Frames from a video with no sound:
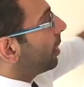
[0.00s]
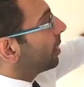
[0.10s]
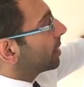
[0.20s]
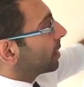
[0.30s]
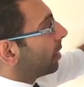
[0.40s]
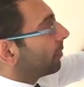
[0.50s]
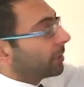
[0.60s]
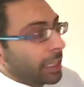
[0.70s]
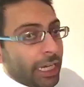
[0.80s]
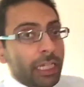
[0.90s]
parts of
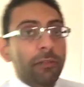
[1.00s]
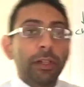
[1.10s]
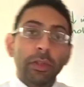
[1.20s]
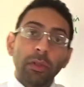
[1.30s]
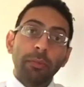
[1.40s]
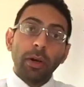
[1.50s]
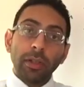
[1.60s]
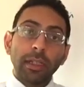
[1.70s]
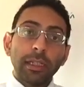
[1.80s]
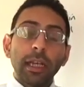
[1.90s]
the individual
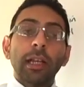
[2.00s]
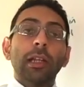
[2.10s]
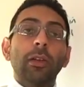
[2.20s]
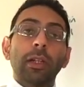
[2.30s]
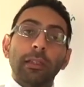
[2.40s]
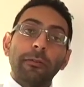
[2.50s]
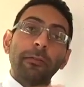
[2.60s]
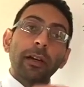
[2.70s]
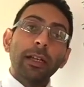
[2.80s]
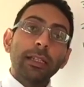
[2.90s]
boxes look at the
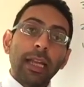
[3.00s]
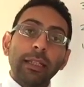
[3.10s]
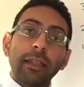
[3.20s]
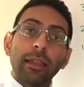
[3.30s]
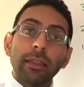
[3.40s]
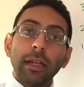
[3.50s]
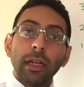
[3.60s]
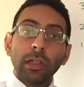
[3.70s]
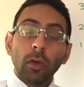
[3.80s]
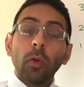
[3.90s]
first and the
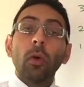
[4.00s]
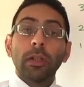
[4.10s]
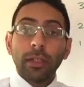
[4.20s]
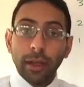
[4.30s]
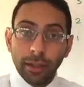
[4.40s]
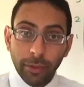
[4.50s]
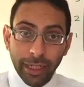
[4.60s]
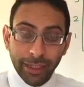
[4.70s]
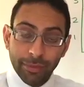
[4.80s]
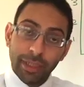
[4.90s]
third quartile when
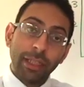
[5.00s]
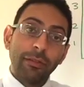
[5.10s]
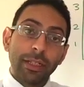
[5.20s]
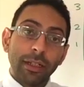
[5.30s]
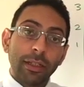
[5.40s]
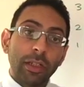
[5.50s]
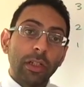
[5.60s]
it comes to the results.